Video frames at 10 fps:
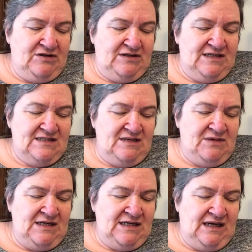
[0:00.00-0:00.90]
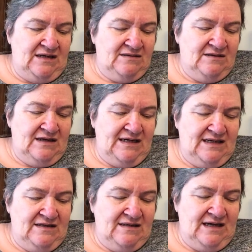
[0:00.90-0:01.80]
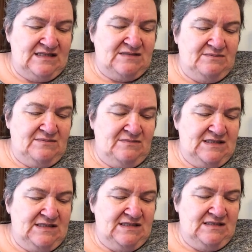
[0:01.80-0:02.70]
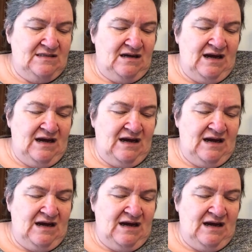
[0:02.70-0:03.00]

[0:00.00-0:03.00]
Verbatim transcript: cookies on Monday? I asked Mrs.